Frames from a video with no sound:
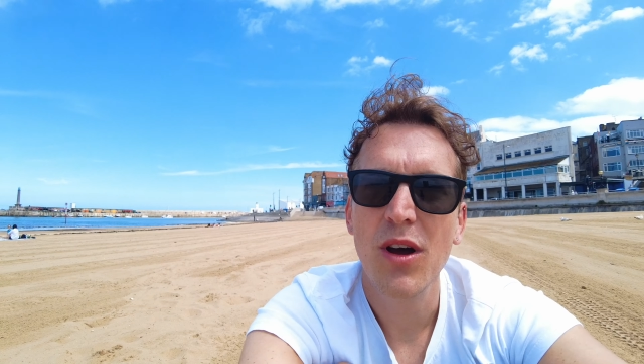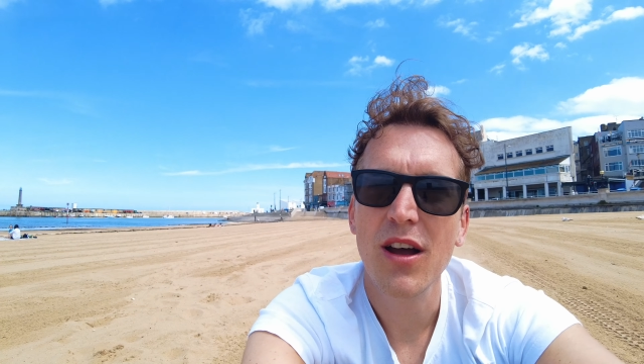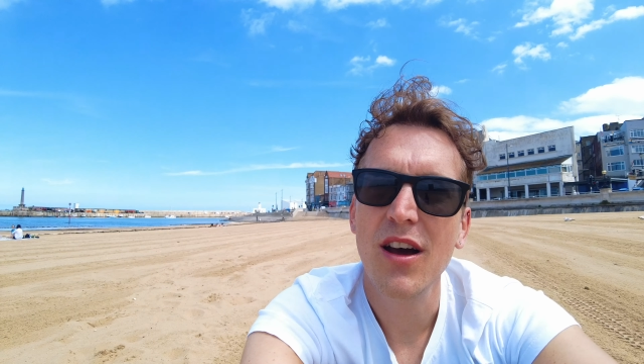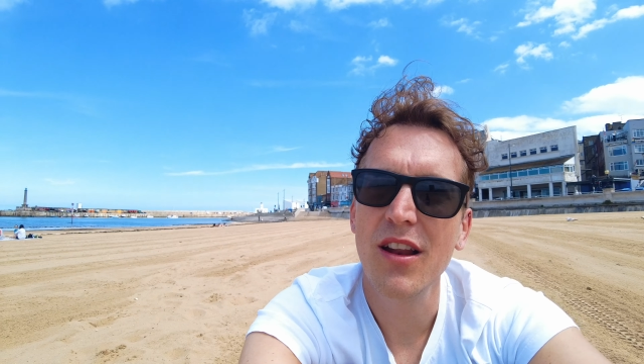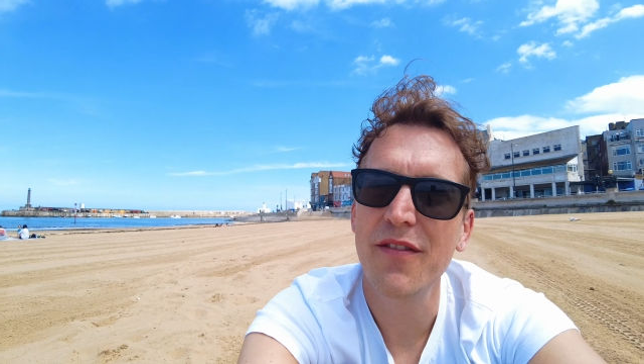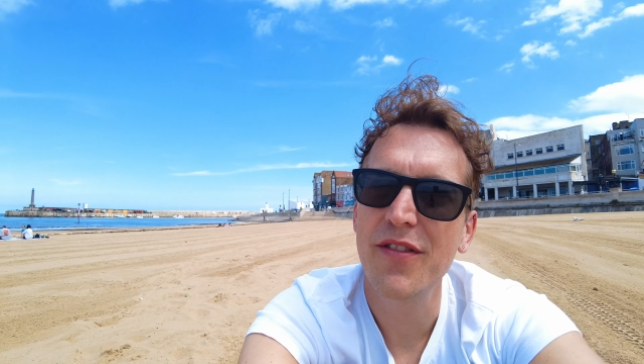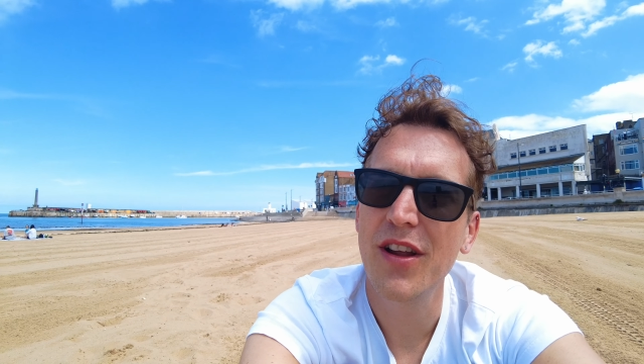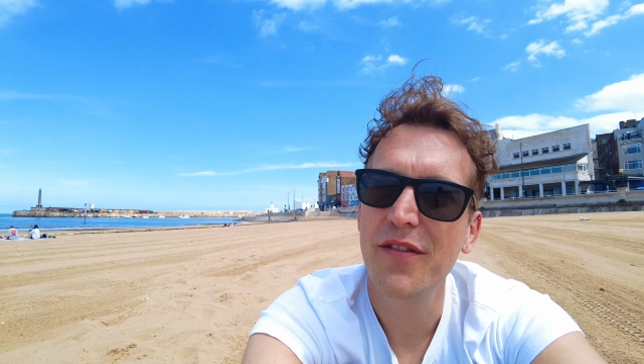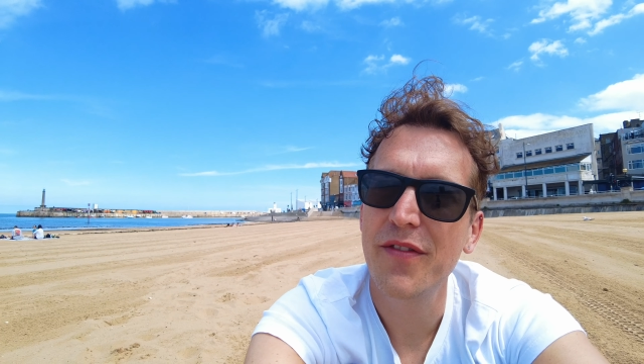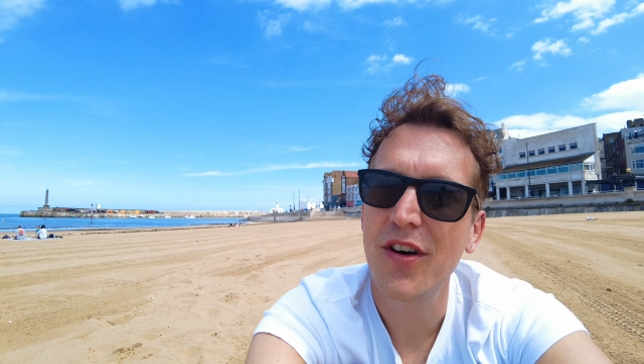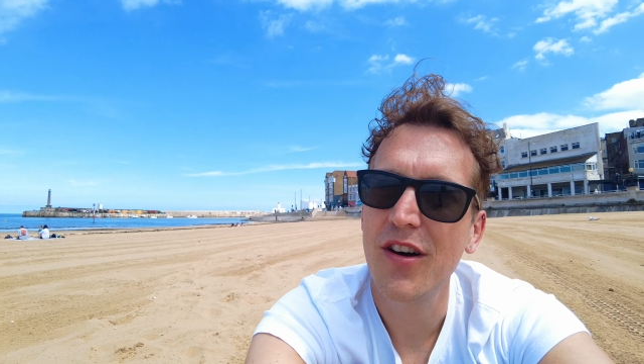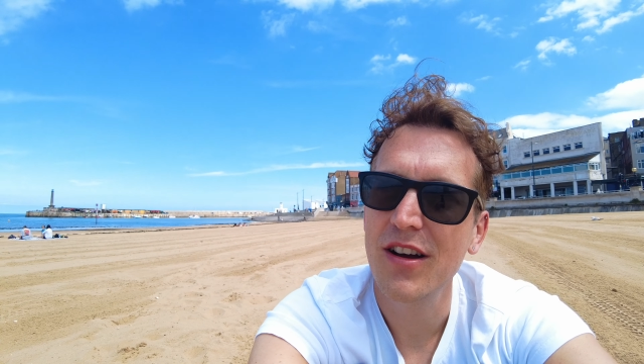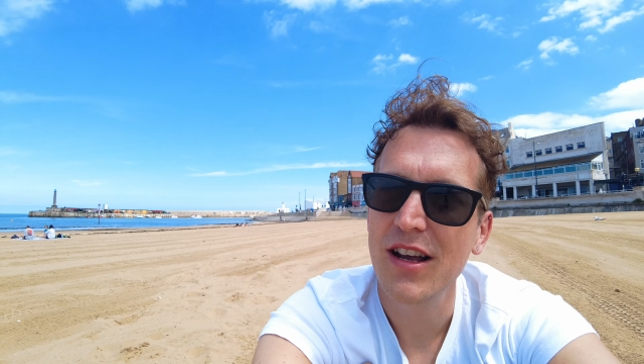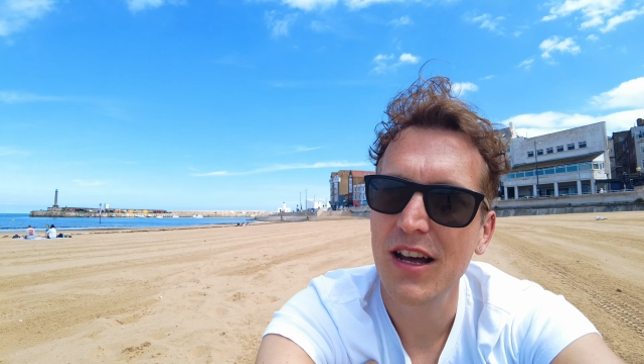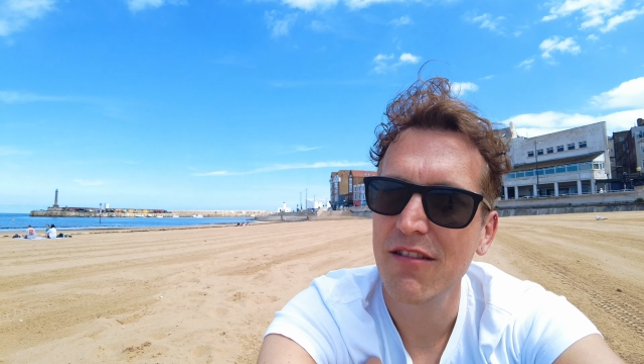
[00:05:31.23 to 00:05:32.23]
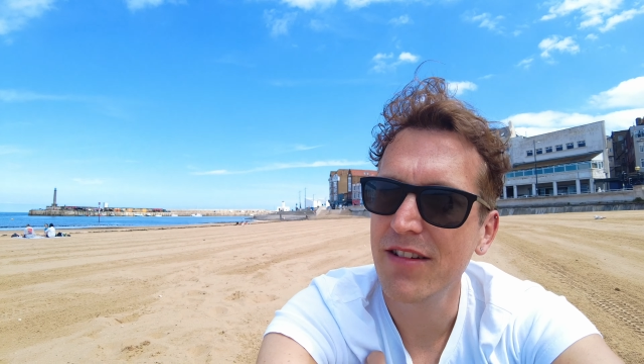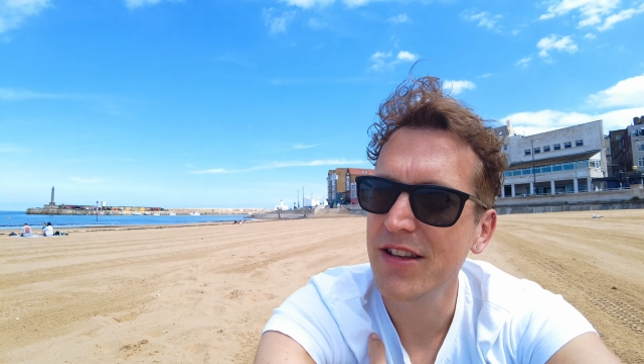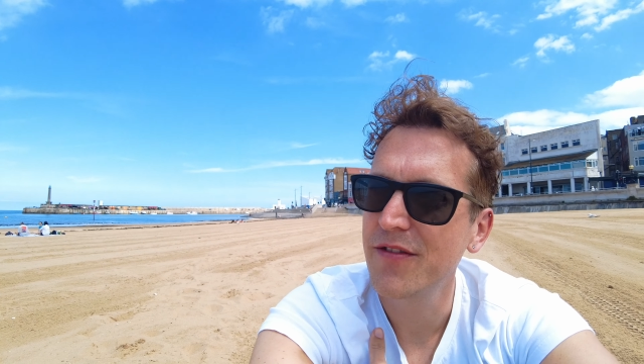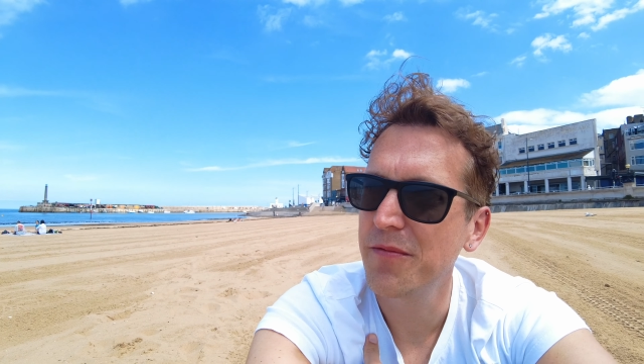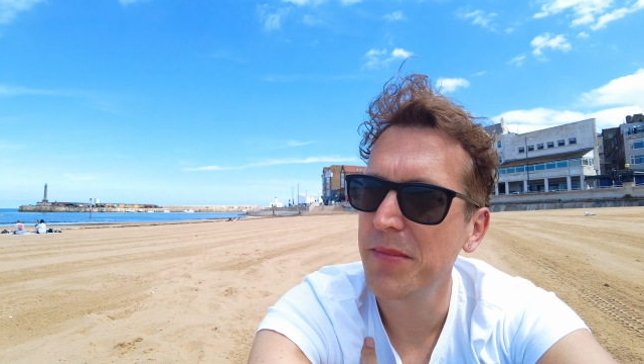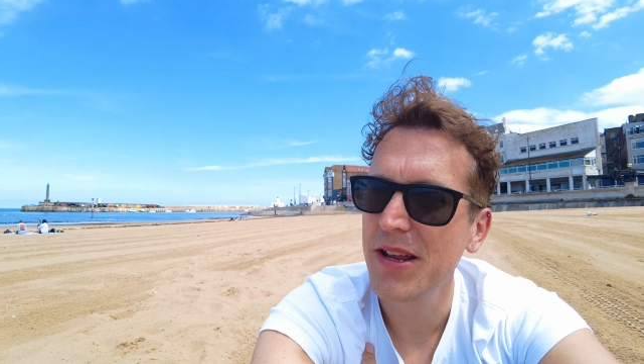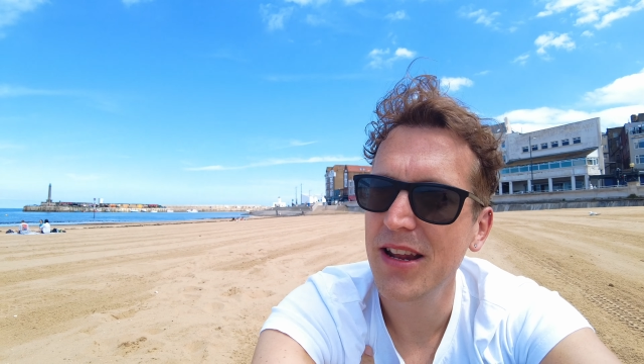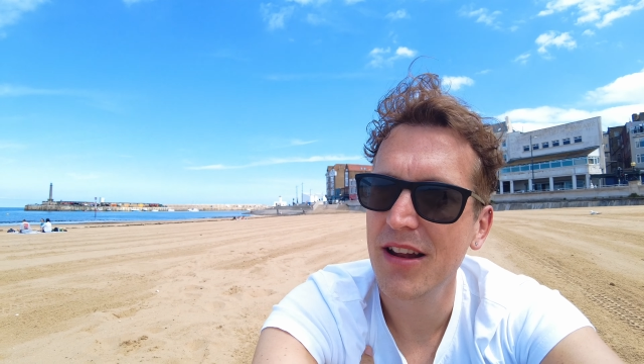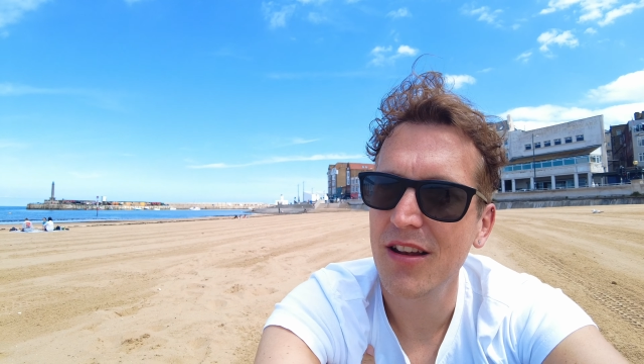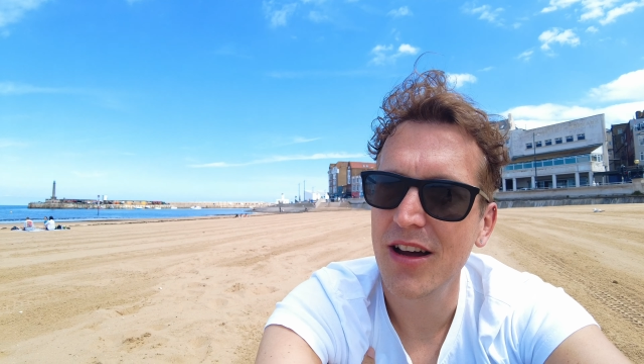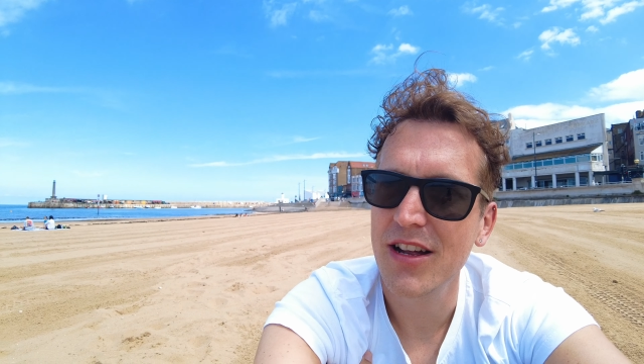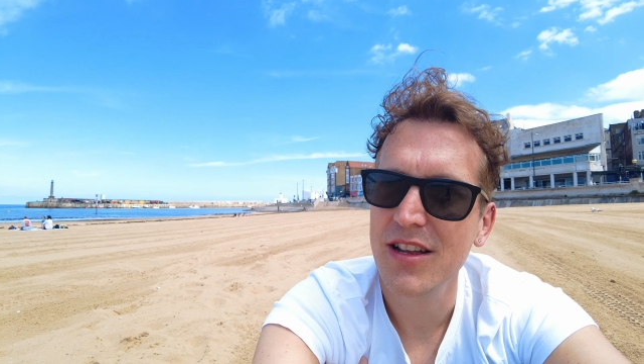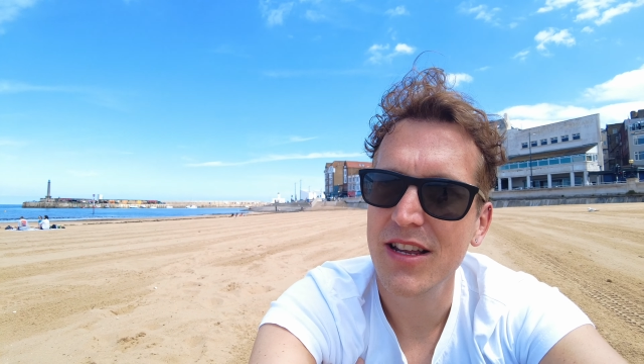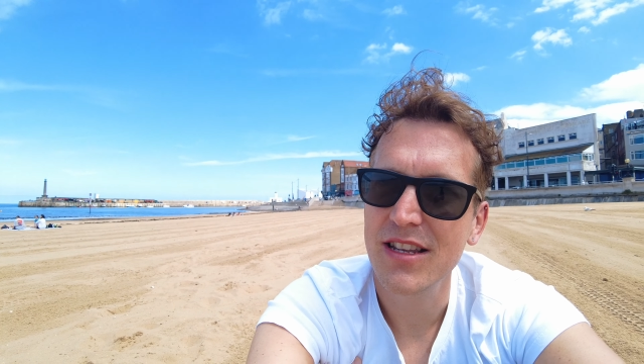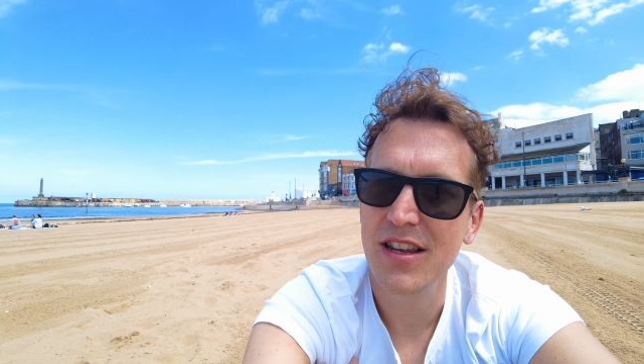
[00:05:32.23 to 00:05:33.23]
Why I kind of love art galleries. For me, they're
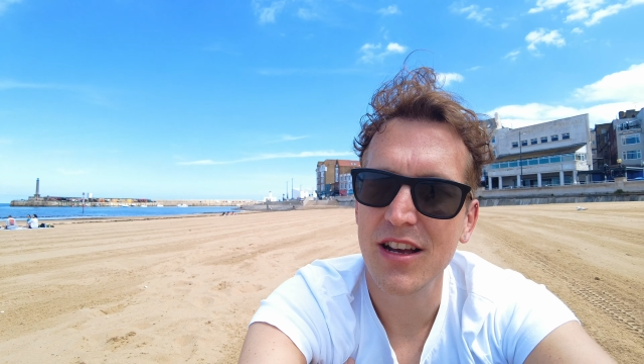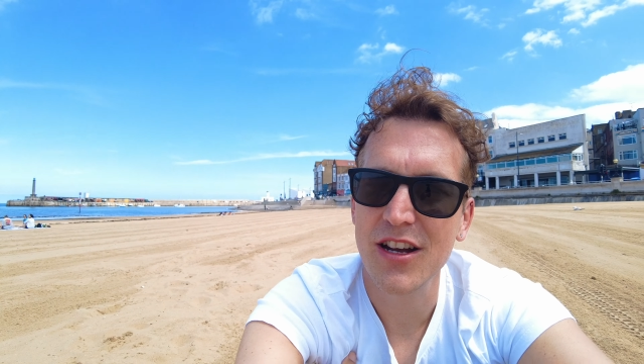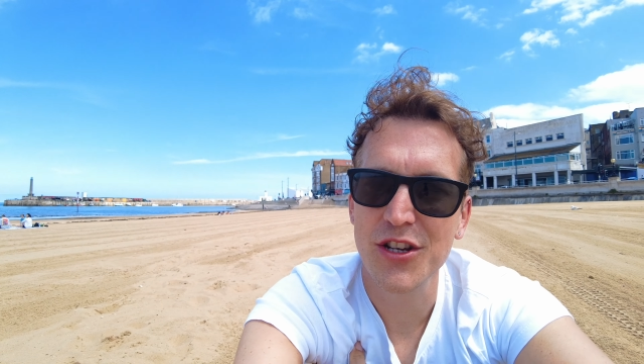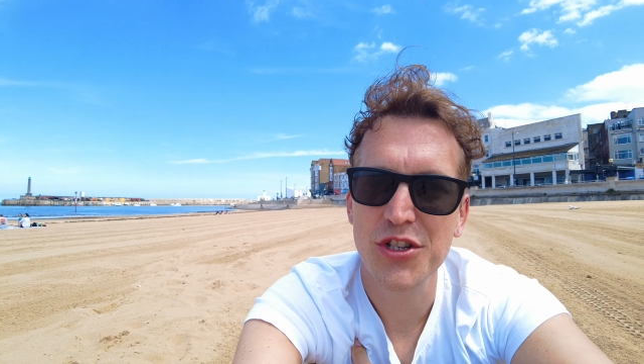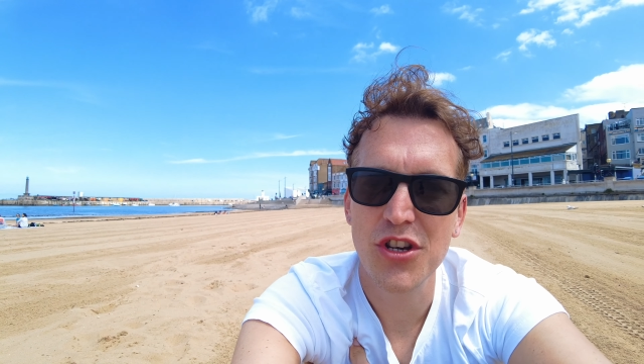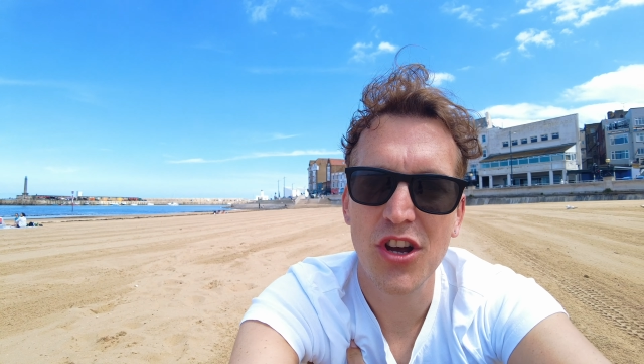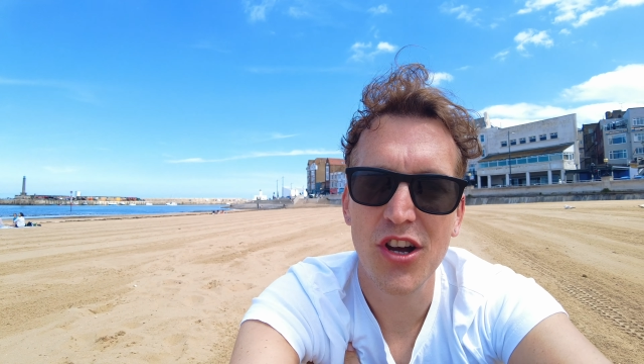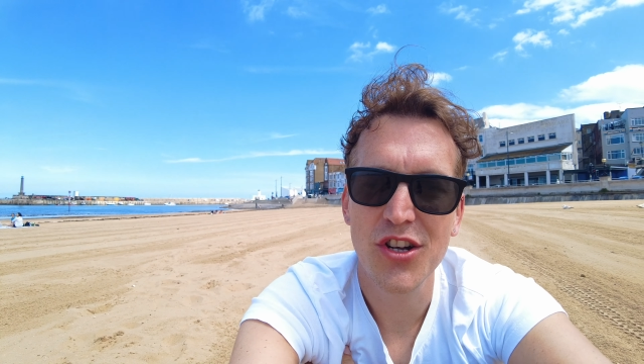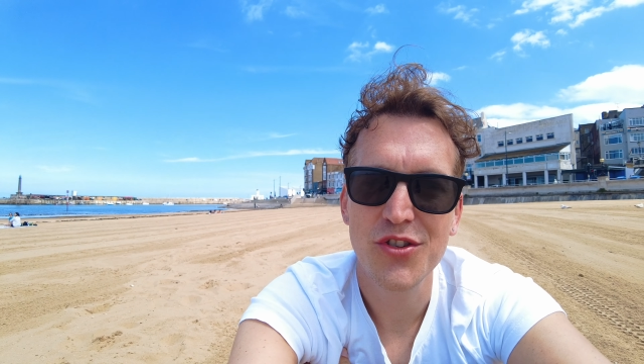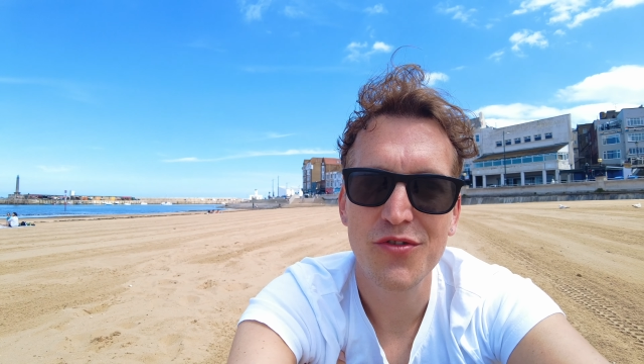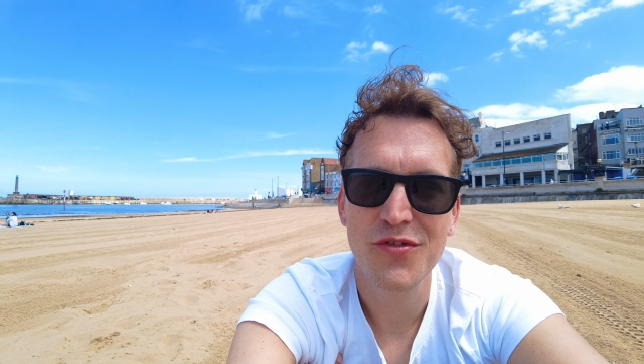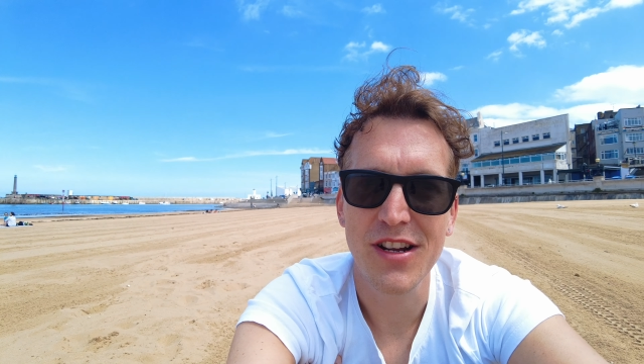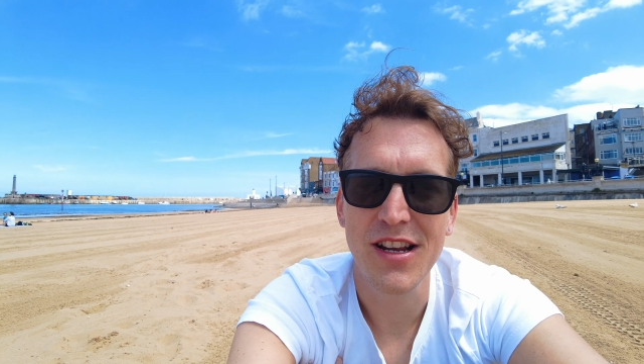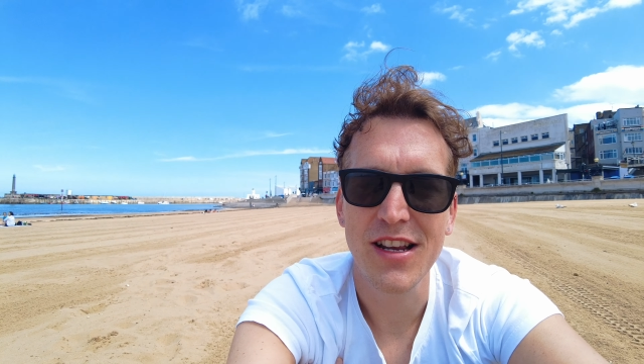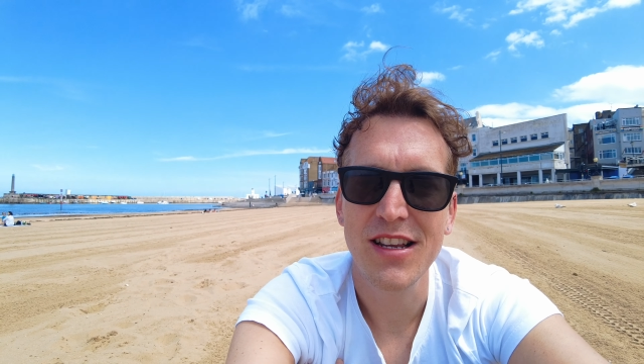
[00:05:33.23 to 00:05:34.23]
like, it's like a church really.